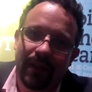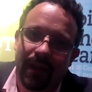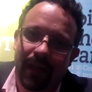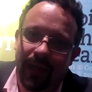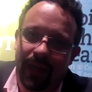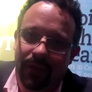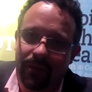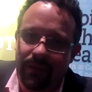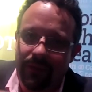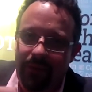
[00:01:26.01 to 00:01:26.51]

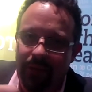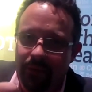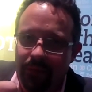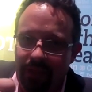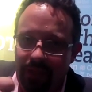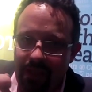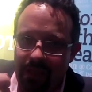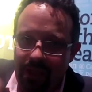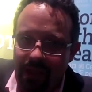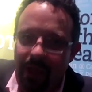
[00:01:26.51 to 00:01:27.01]
and it was about
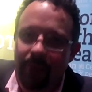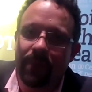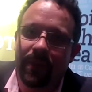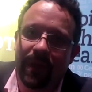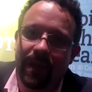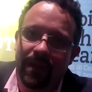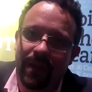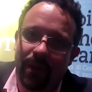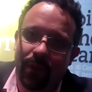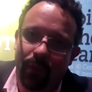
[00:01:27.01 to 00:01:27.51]
building a
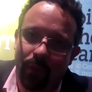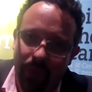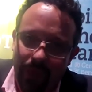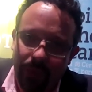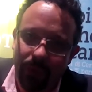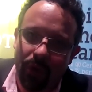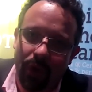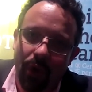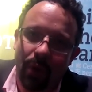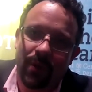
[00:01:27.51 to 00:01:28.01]
company that we
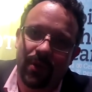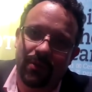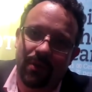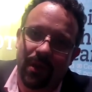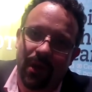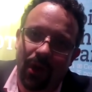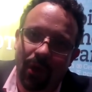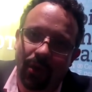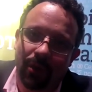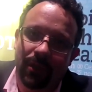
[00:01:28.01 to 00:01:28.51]
would always
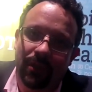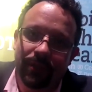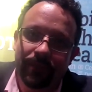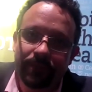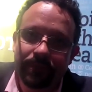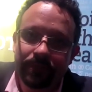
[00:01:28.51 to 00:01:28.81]
want to hold.